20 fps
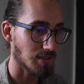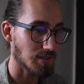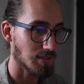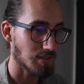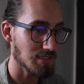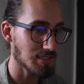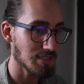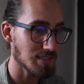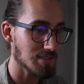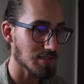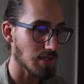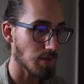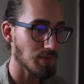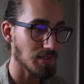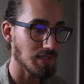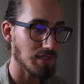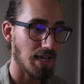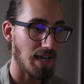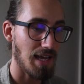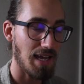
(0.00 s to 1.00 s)
This is
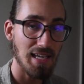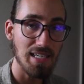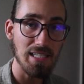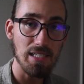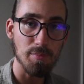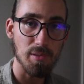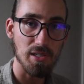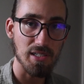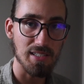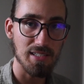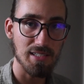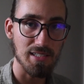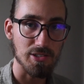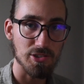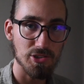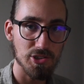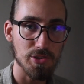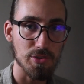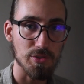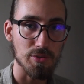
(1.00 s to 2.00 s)
something that anybody can
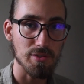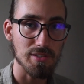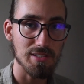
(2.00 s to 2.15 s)
do.